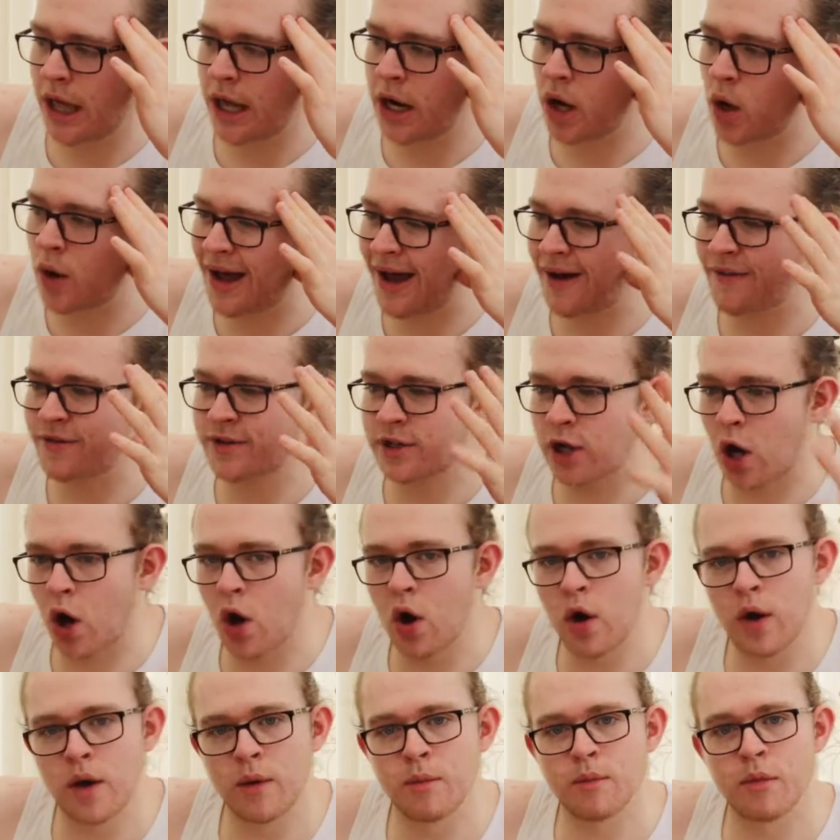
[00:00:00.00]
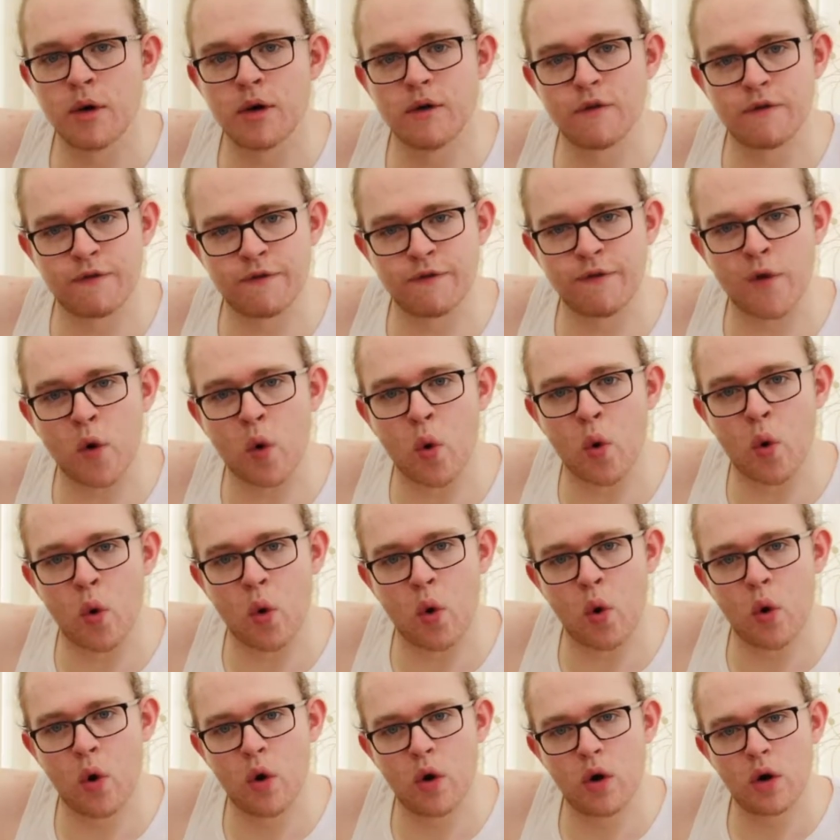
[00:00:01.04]
don't have time
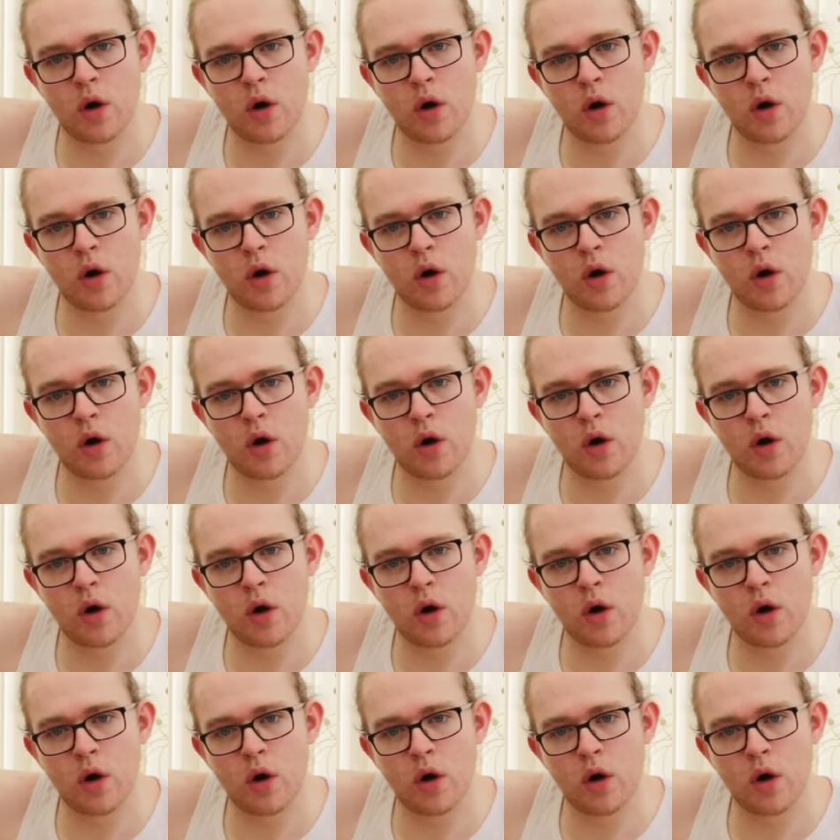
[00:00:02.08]
for